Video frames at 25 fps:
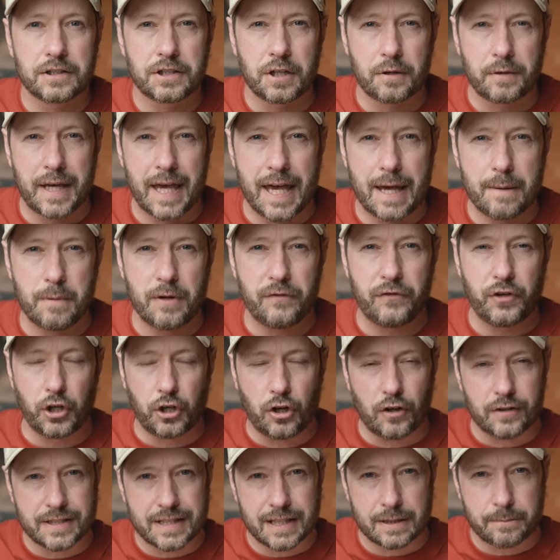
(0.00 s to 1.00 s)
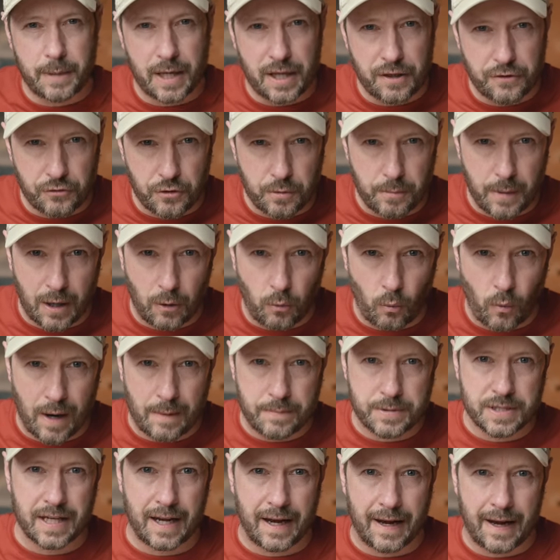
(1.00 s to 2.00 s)
So, Kim, if you contact me through my
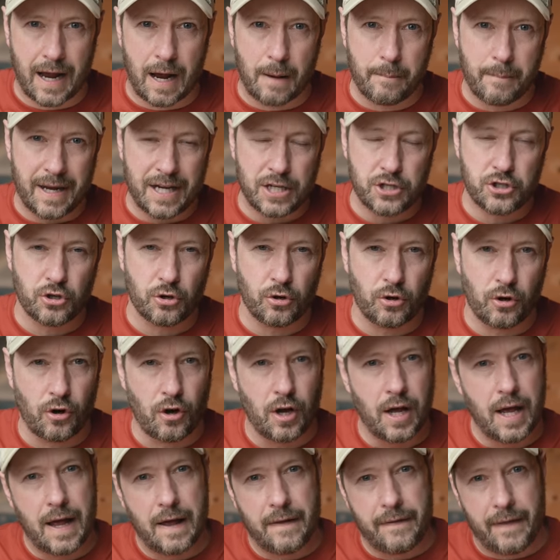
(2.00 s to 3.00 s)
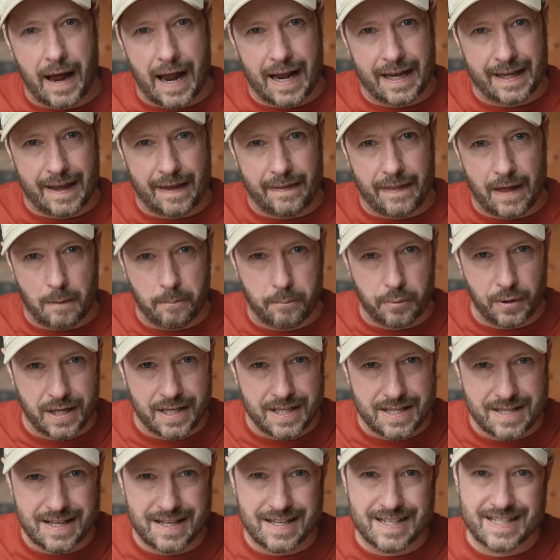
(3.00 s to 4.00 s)
website, I'll make sure that I get that
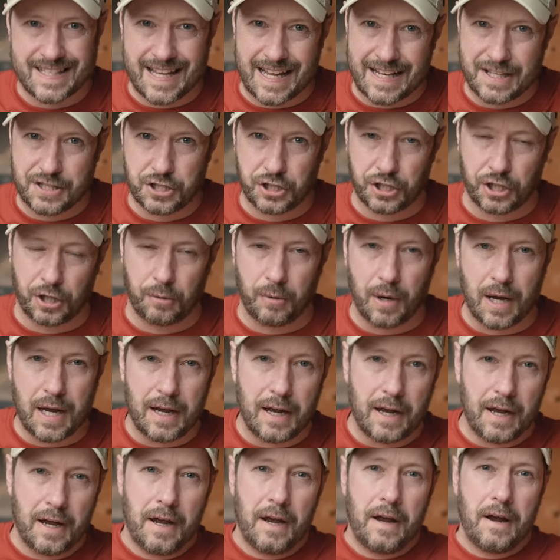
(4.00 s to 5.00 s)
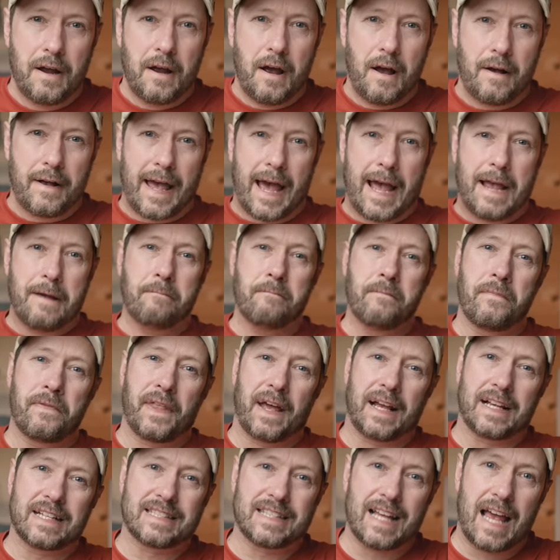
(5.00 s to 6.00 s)
print sent to you. Okay,
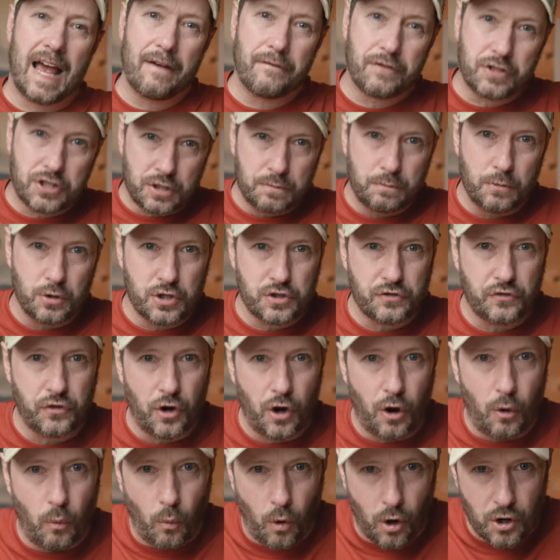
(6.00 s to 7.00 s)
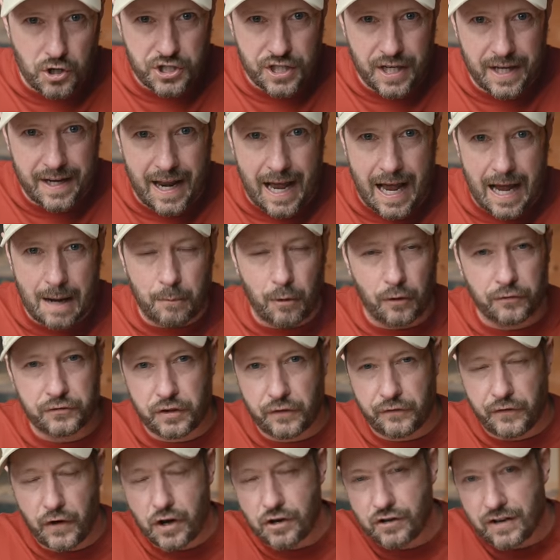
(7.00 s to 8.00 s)
thanks ever so much for watching. I'm off
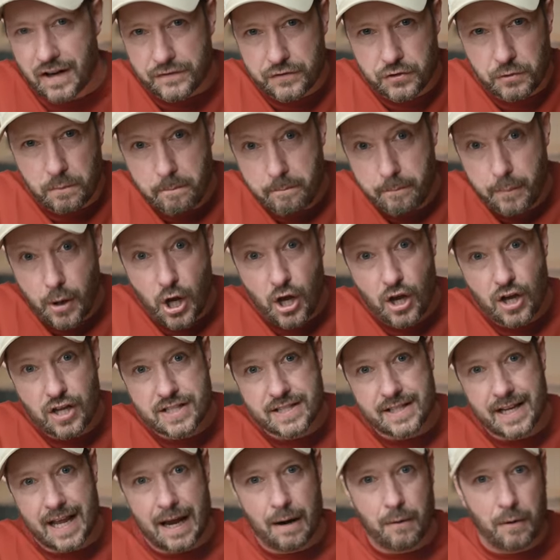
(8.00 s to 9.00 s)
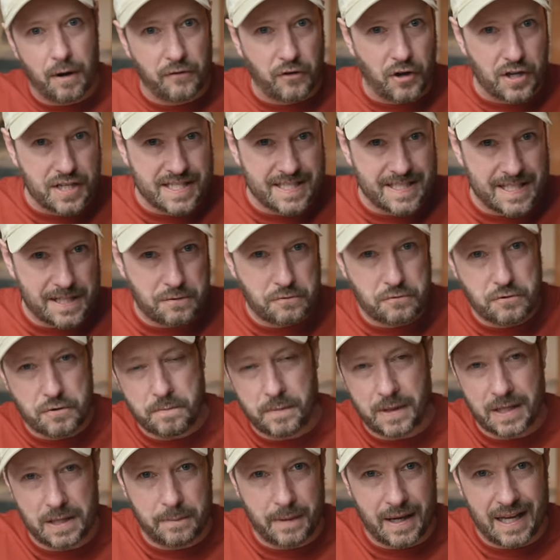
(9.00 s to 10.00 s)
to photograph some birds now. I've got a
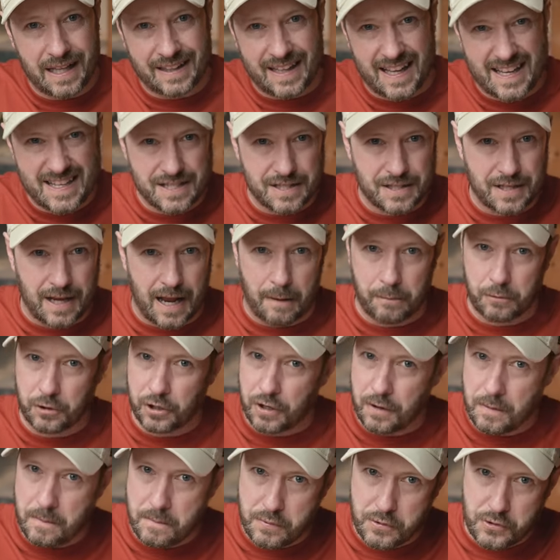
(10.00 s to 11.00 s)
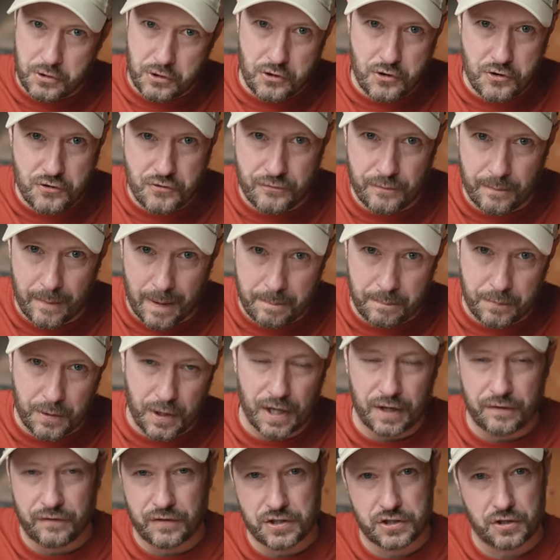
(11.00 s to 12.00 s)
600mm lens. I'm going to improve my
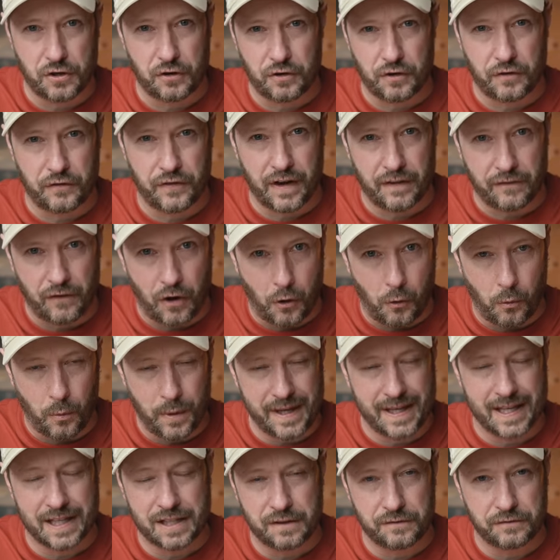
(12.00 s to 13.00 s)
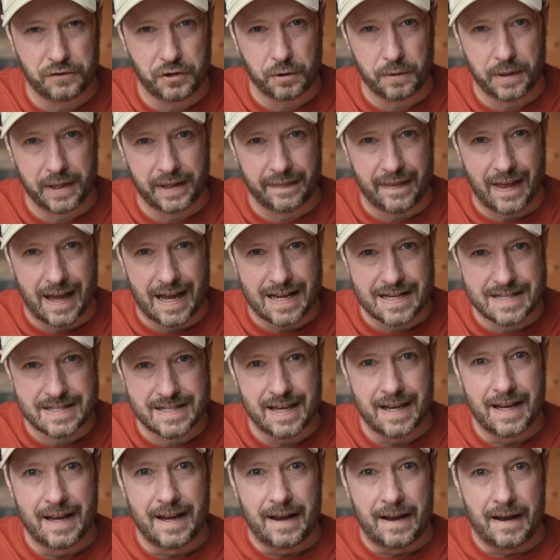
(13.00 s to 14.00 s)
bird photography. I've got a weekend of doing that
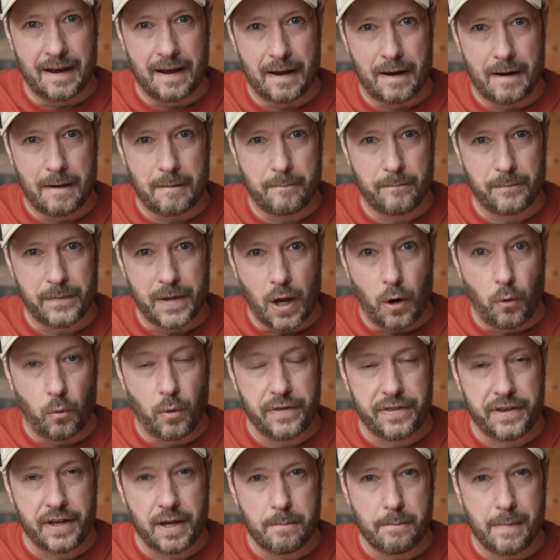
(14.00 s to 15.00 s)
with the